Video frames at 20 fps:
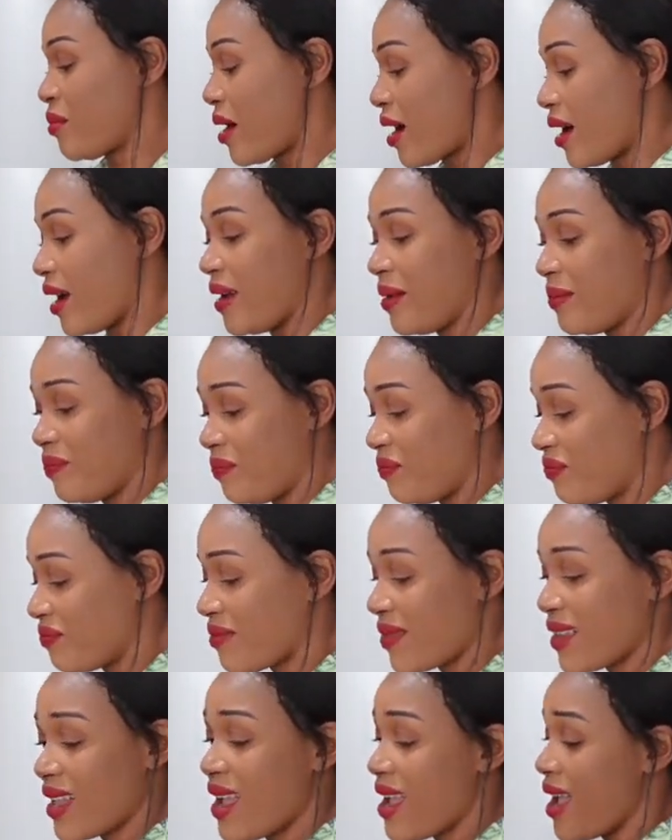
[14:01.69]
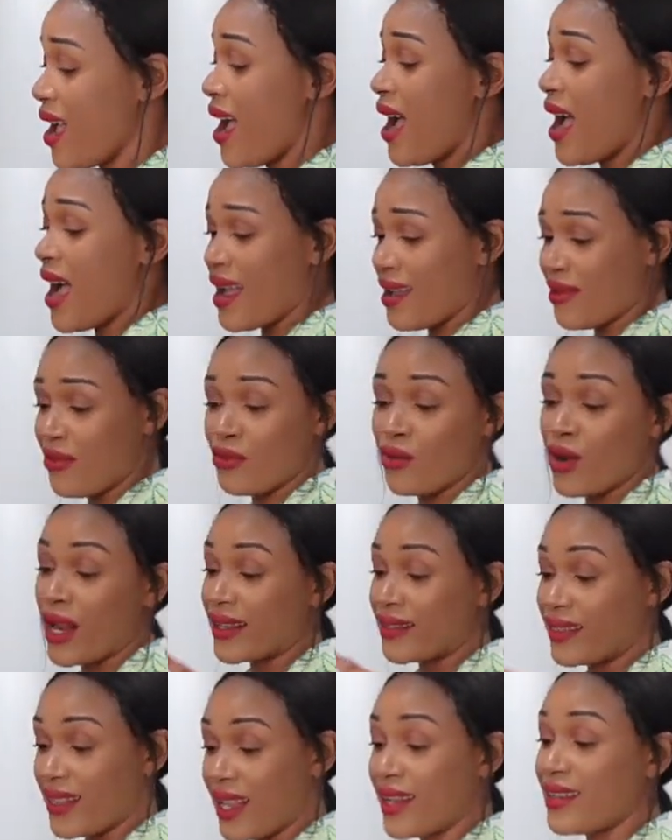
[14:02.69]
but I feel
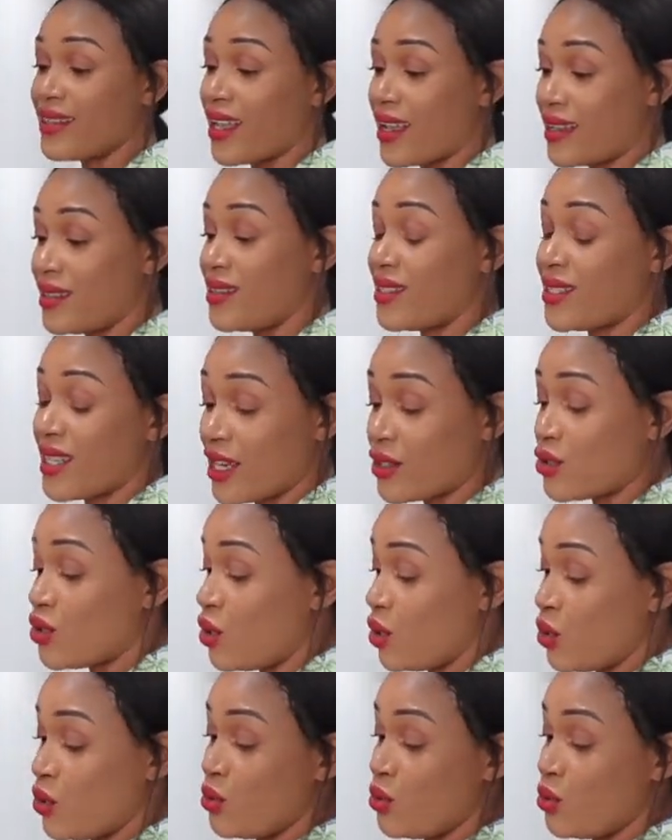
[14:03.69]
like their dad is actually